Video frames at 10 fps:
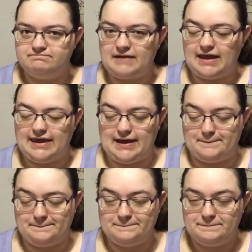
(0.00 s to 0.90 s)
Yeah.
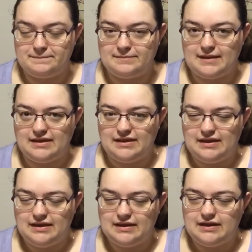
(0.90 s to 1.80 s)

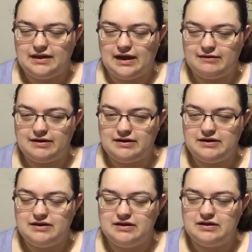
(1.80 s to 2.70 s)
Lara,
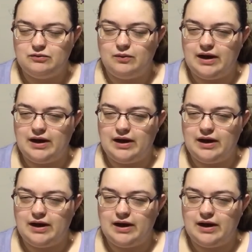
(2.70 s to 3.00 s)
why are